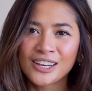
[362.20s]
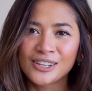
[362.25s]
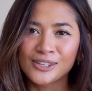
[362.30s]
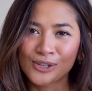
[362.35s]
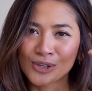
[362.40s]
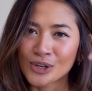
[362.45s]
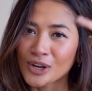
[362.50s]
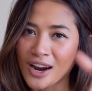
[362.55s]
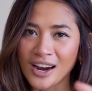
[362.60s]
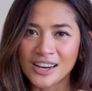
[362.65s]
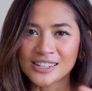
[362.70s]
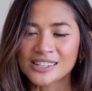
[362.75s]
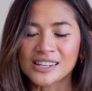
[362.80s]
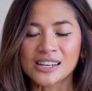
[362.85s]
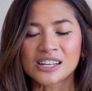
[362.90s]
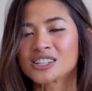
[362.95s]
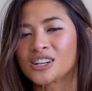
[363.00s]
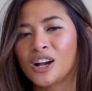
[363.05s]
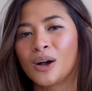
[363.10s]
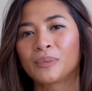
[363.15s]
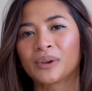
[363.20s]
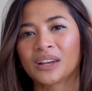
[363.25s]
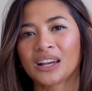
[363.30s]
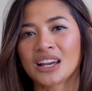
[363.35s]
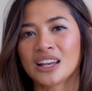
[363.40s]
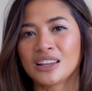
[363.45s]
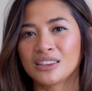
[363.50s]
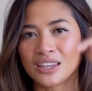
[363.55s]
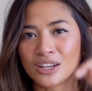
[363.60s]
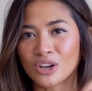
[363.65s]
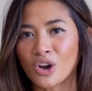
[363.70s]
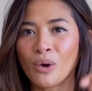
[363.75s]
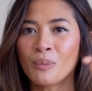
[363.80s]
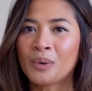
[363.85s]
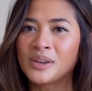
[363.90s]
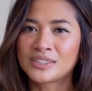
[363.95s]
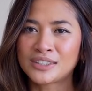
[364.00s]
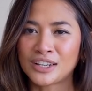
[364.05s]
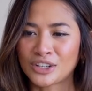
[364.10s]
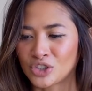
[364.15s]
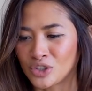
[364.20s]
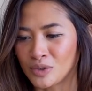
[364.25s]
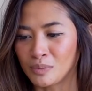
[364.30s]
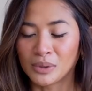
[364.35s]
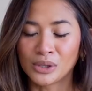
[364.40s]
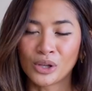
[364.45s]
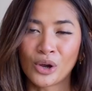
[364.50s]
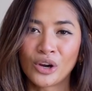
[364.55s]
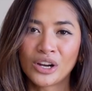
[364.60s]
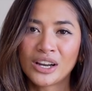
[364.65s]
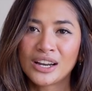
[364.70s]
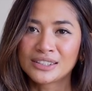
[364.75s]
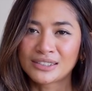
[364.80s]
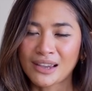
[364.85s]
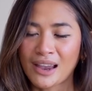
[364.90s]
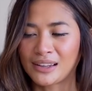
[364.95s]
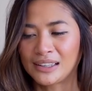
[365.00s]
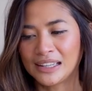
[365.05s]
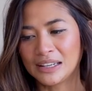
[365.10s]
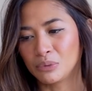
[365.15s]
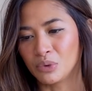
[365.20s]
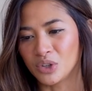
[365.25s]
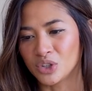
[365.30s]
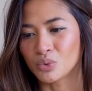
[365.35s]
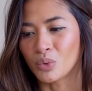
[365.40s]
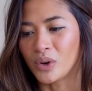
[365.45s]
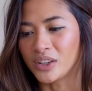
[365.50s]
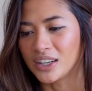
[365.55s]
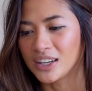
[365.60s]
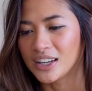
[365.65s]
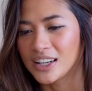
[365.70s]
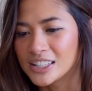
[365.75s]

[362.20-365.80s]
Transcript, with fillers: you guys can tell me in the comment section below exactly which one it